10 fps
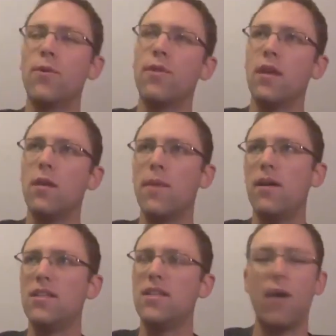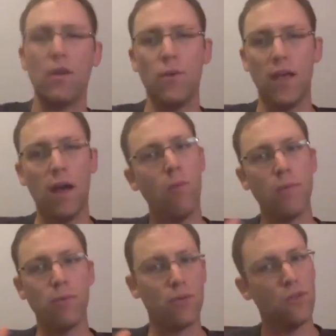we're thinking about is how can we help
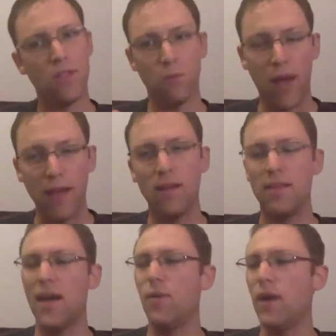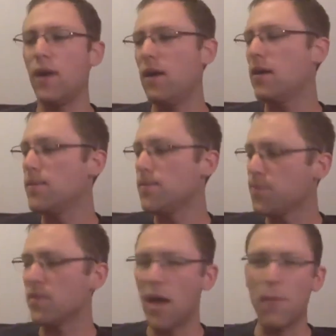people use it right in that way?
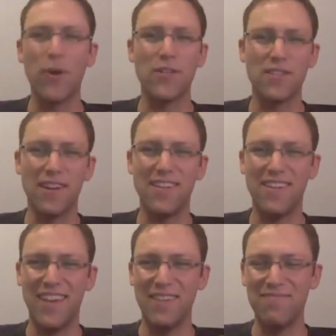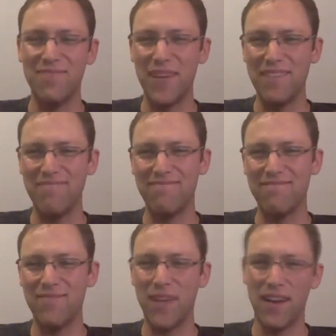That part's not done yet, but
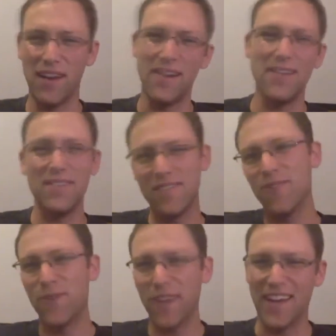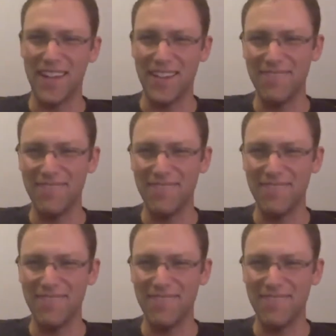working on it.